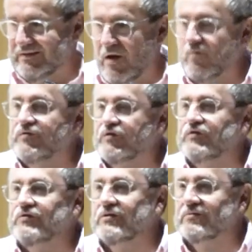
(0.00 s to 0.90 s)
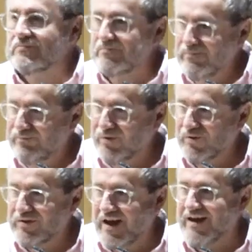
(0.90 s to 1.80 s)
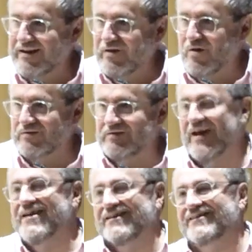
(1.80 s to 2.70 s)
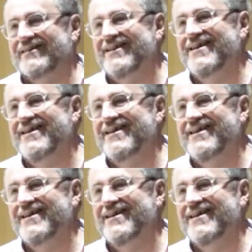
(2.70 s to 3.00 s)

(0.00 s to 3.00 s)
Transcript: that was just to put that in context.